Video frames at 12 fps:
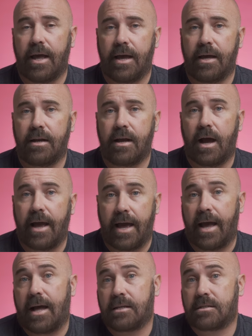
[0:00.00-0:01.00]
and I
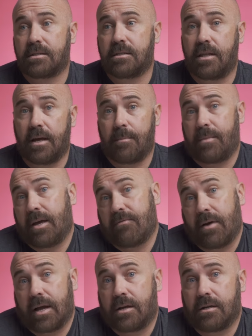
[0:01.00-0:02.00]
asked them
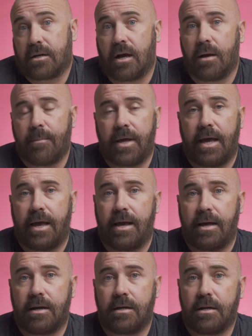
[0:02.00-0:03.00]
if I could come
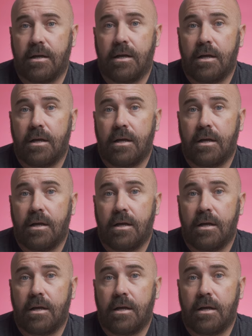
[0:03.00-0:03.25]
and,